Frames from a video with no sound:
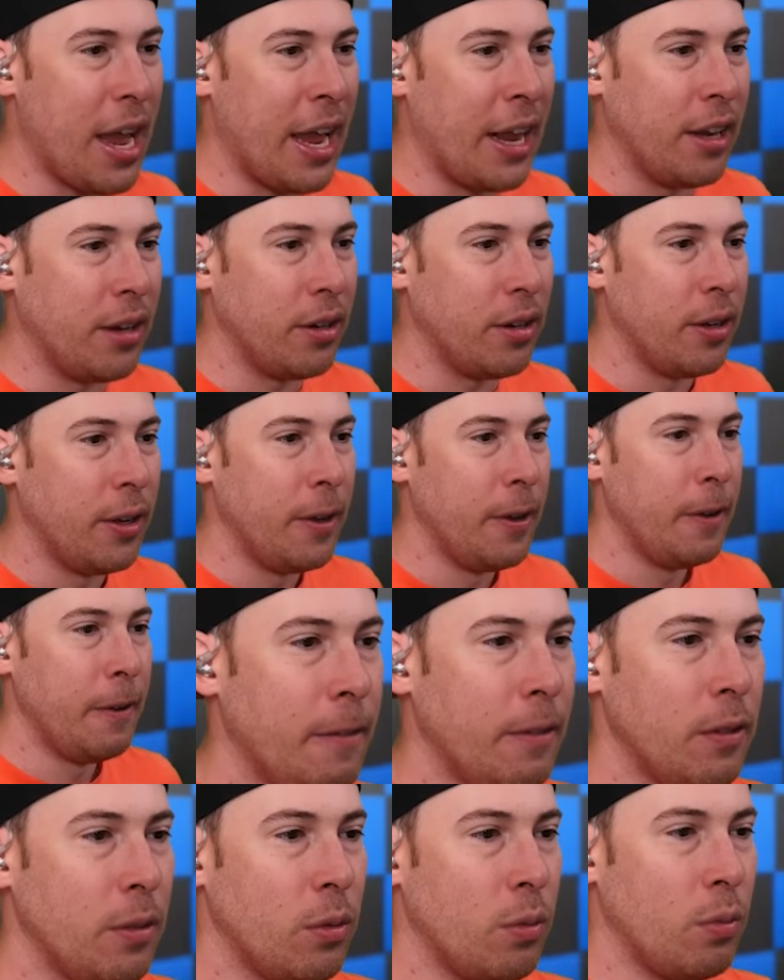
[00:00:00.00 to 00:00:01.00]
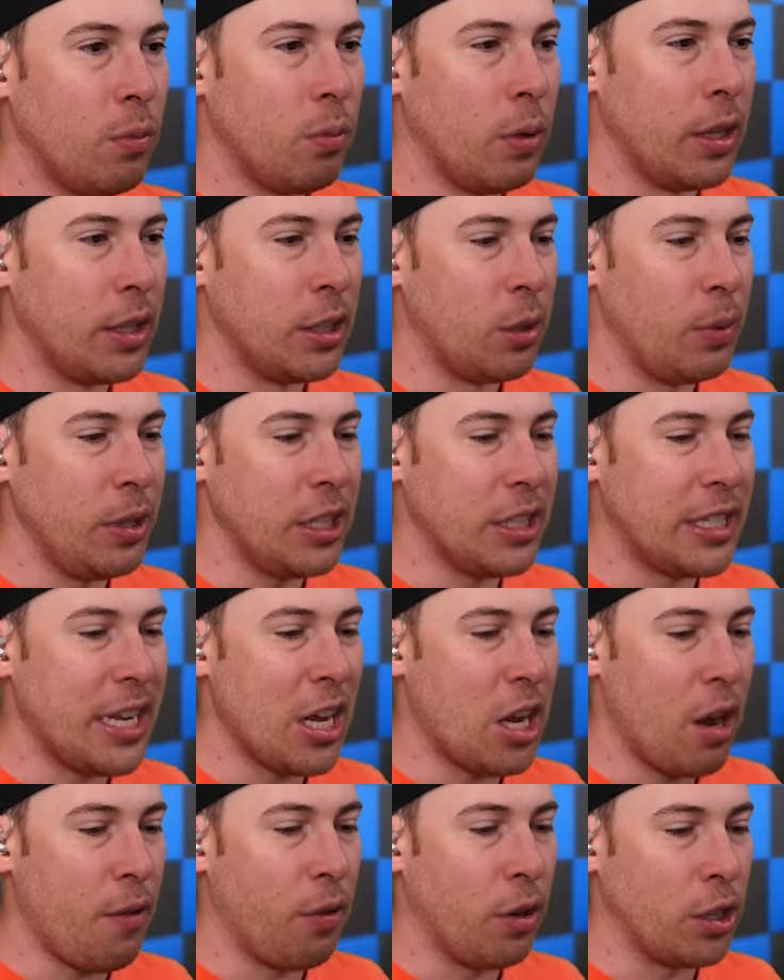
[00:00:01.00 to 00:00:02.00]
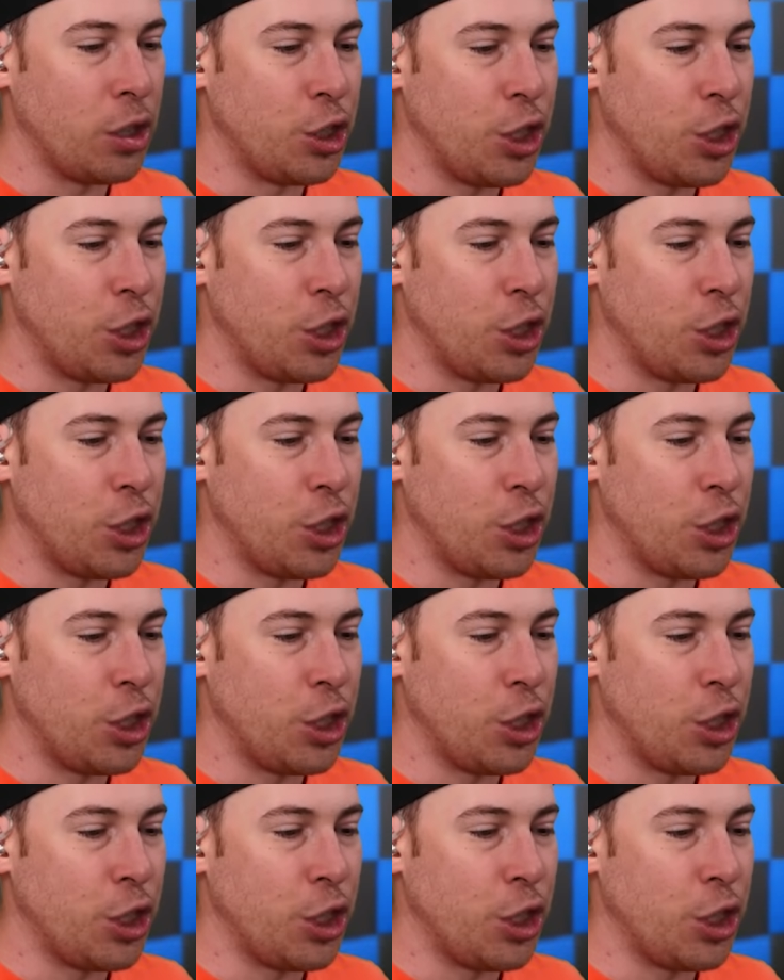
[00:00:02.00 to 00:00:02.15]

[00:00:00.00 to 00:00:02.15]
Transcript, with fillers: And what? Did we just take off our